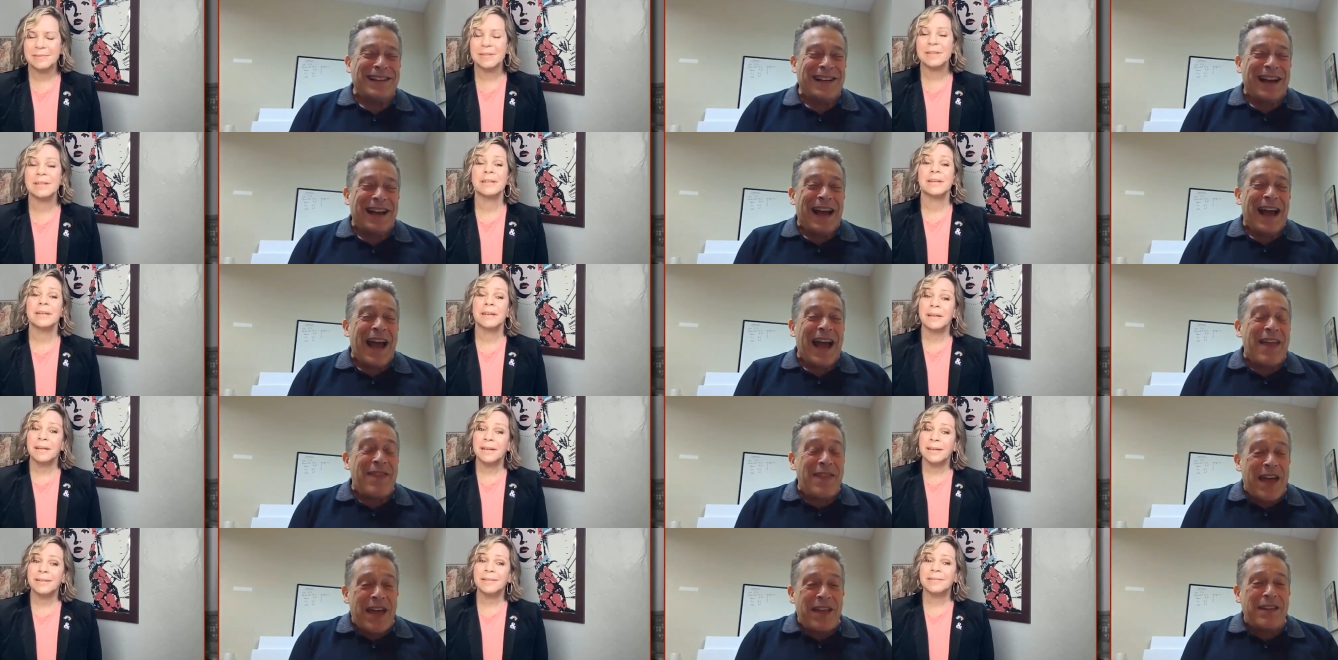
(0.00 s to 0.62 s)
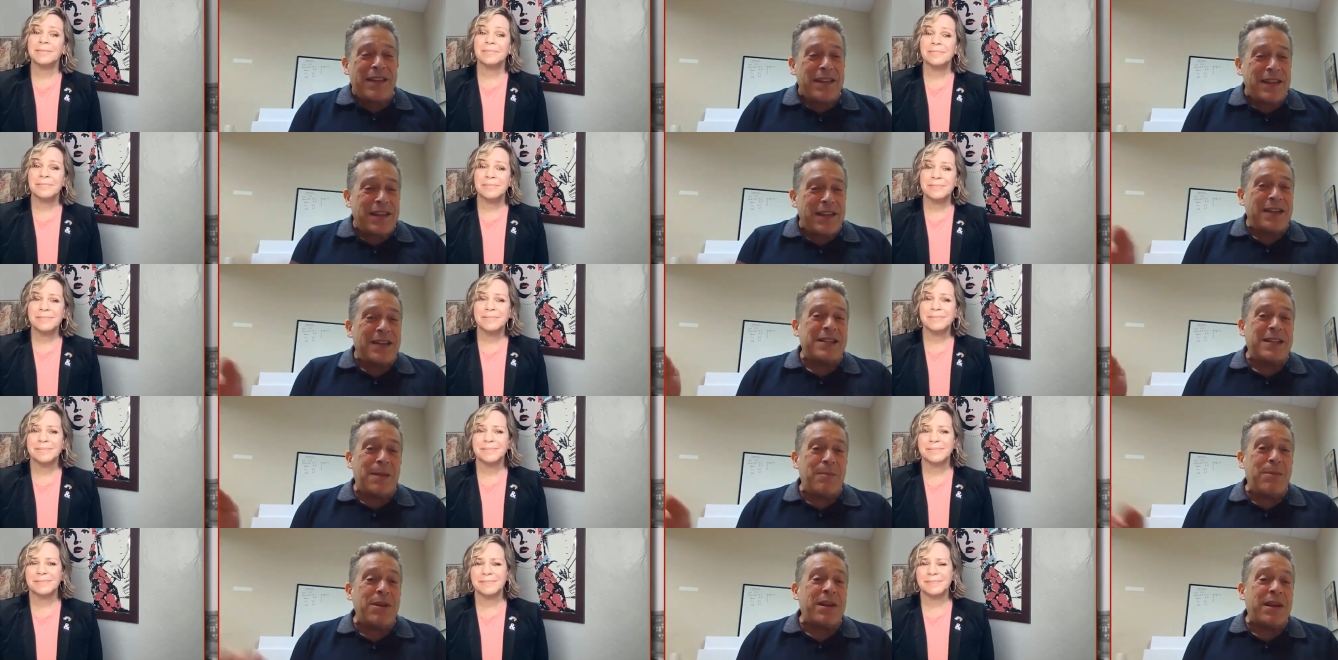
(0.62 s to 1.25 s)
Speaker 1: And then the
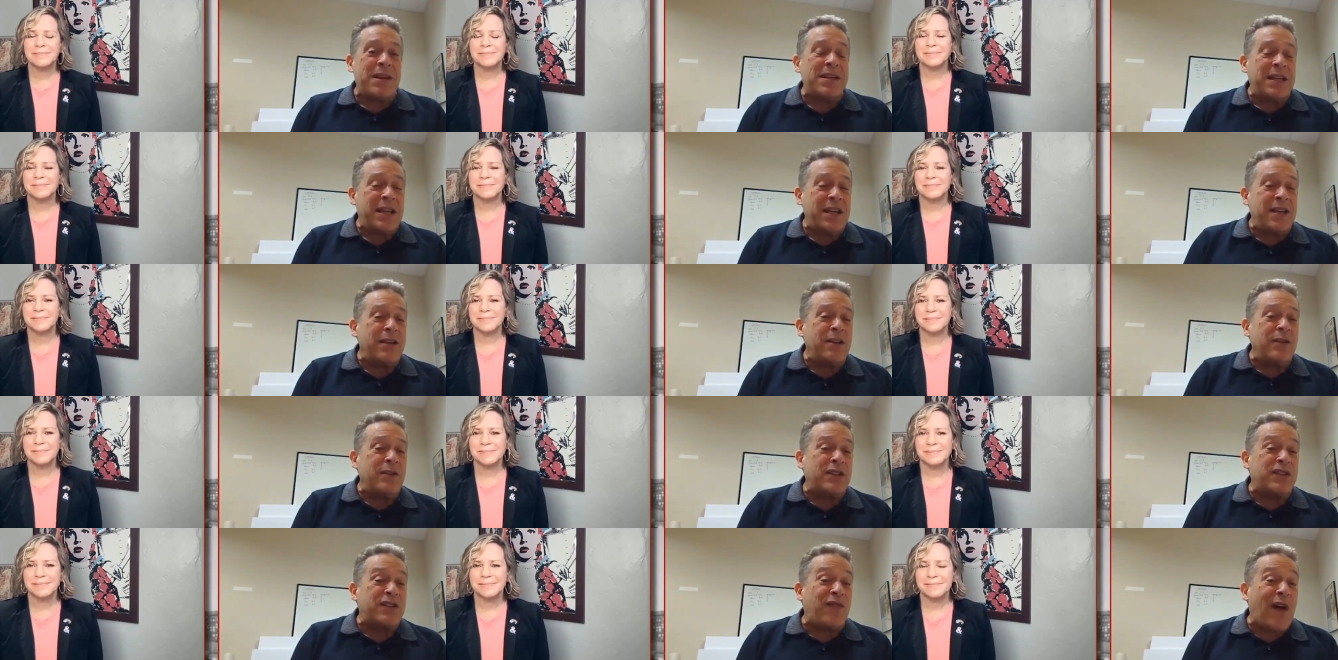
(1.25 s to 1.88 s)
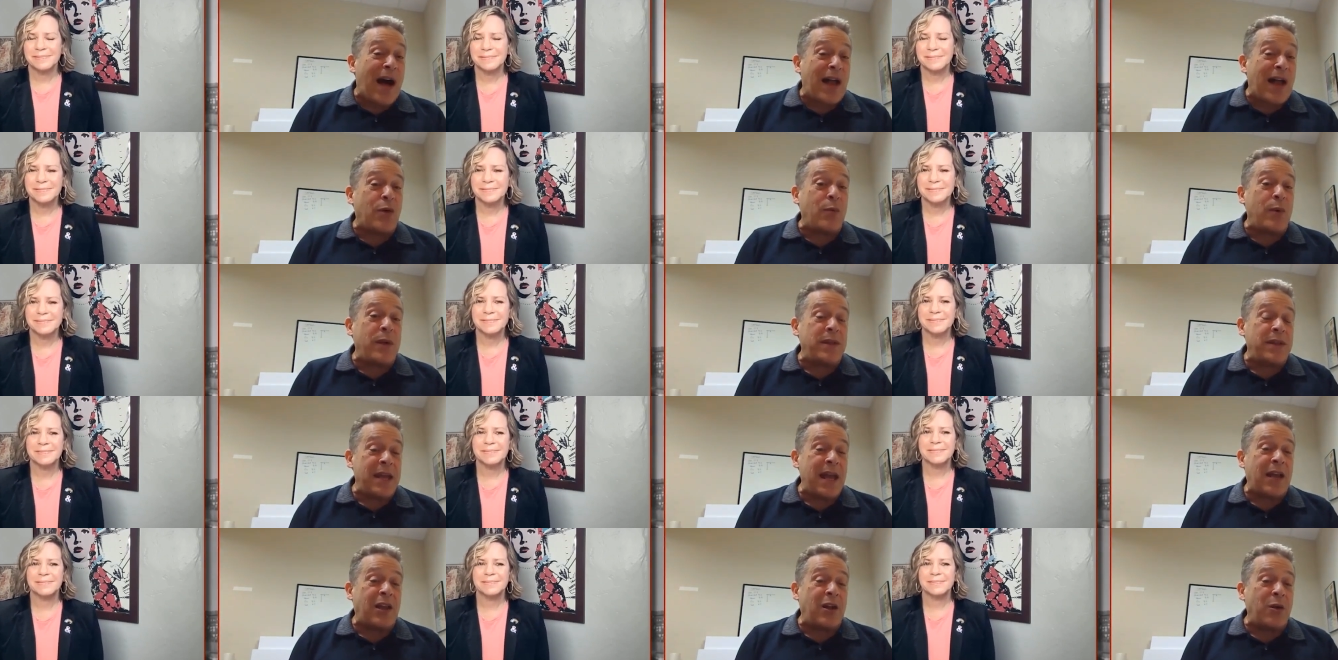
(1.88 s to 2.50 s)
exhibit continues, Following
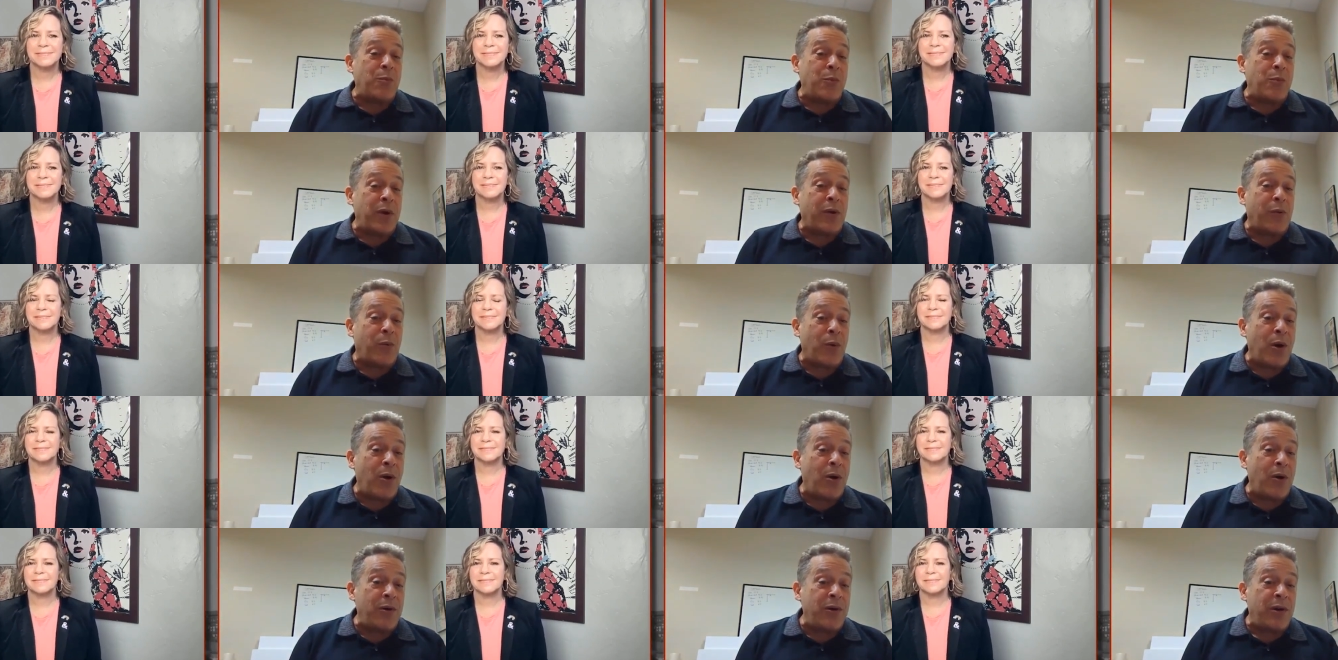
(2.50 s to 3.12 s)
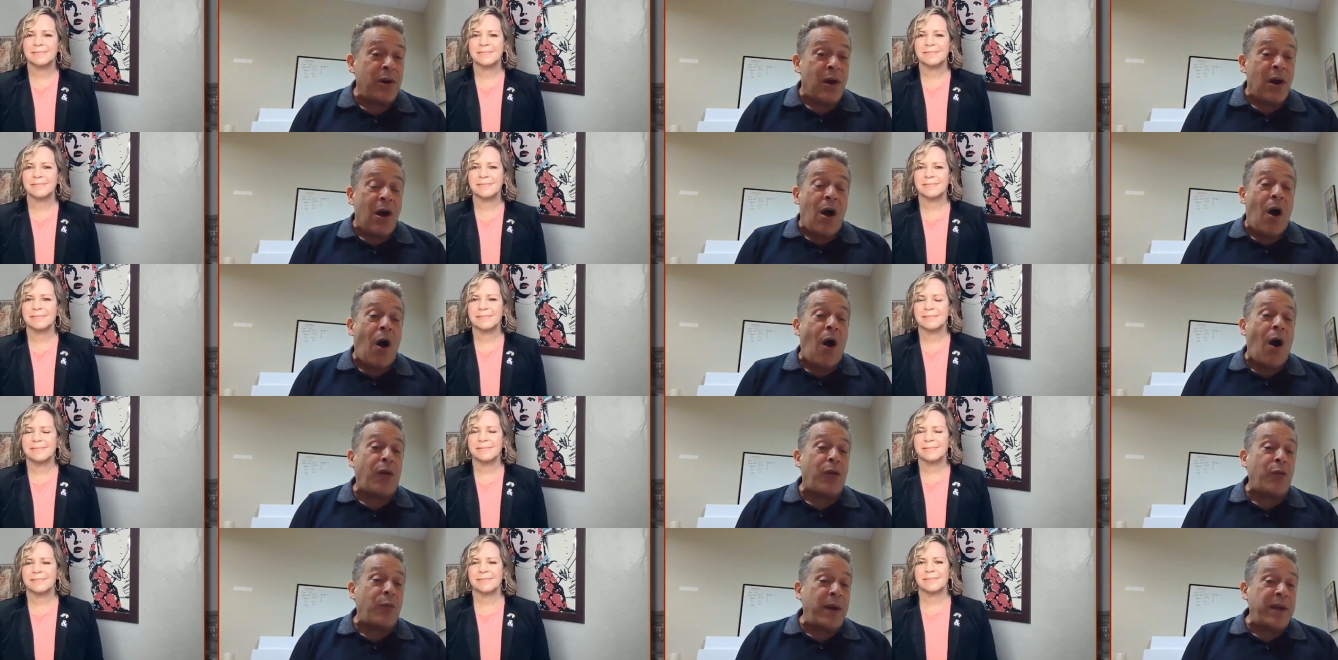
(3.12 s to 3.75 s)
the Yellow Brick Road,
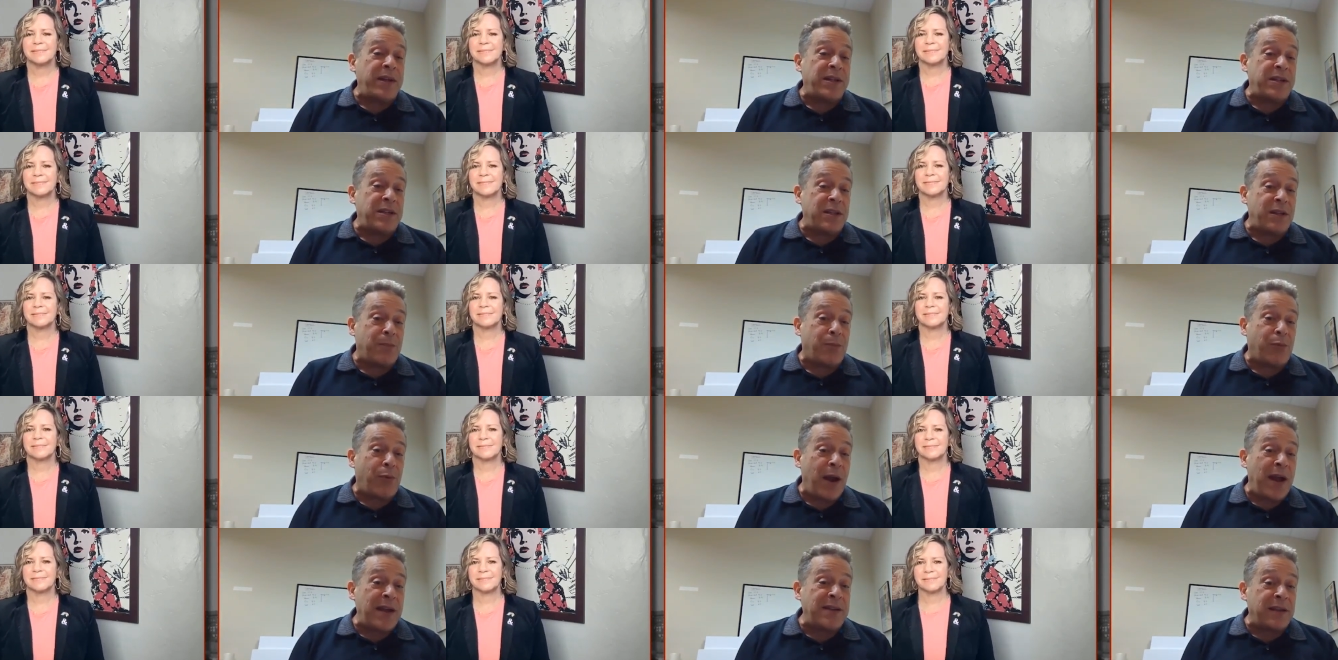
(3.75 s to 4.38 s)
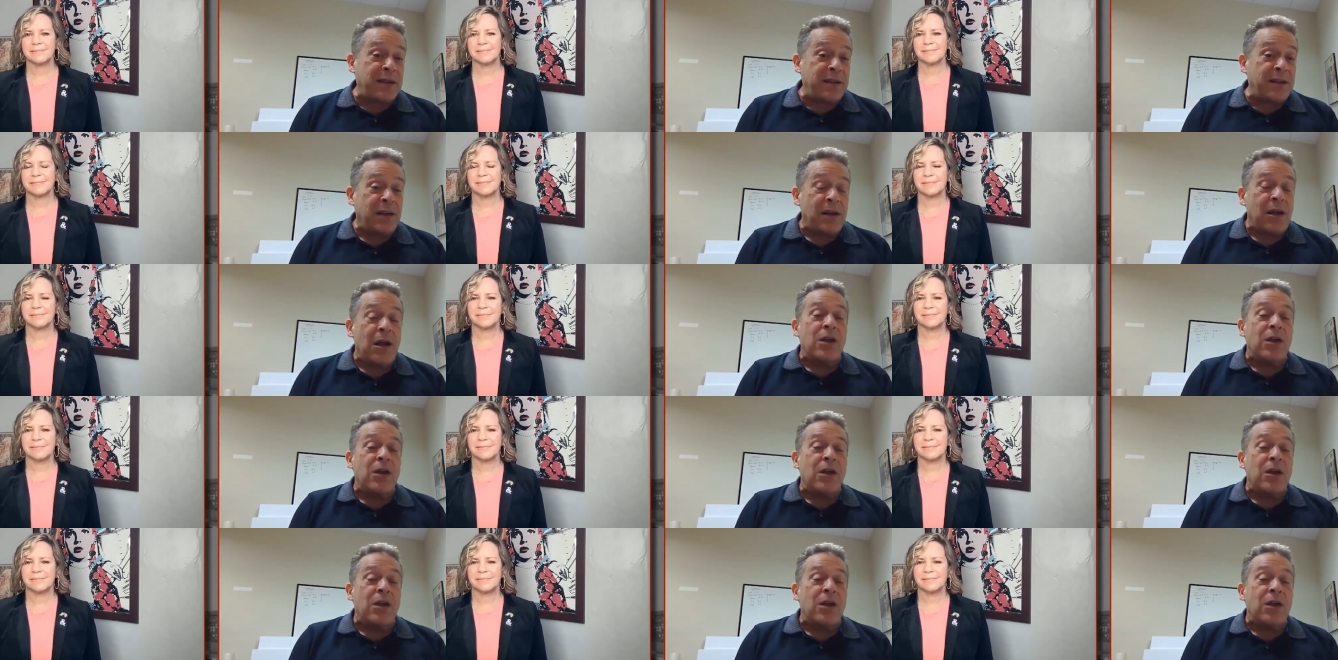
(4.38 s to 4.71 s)
all the way to the present,